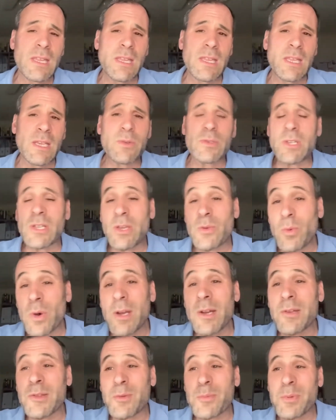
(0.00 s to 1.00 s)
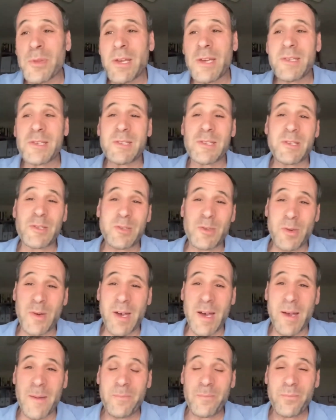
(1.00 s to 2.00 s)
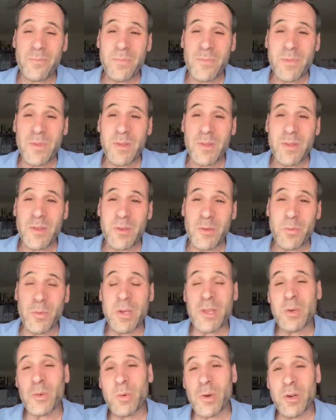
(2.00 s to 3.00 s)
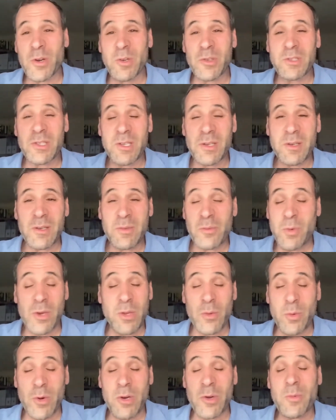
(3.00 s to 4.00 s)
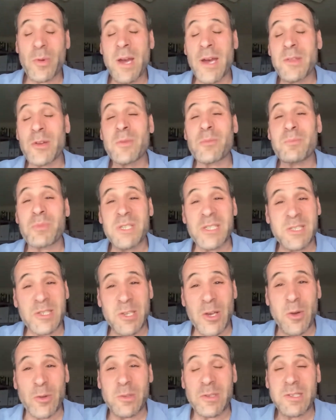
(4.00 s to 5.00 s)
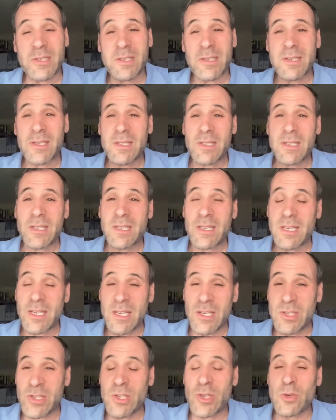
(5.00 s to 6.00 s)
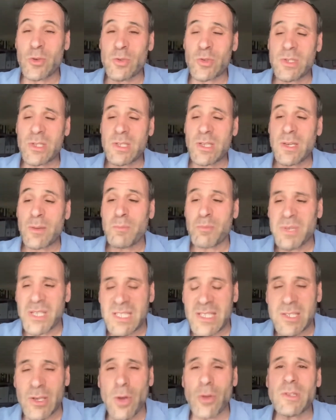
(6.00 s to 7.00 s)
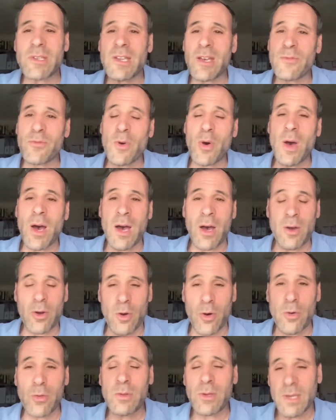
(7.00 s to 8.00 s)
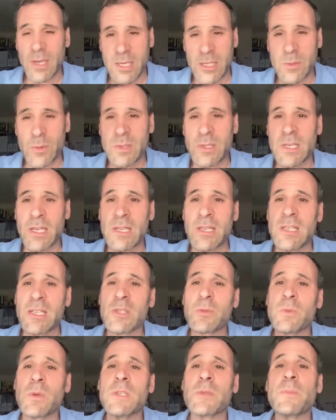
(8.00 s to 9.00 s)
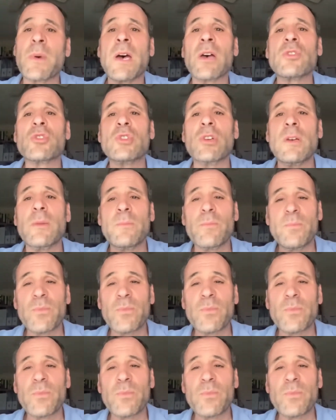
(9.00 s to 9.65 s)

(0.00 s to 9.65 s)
there's only one other place in the Torah where the word bezot is used. Bezot yavo Aharon, as we said in this week's Parsha,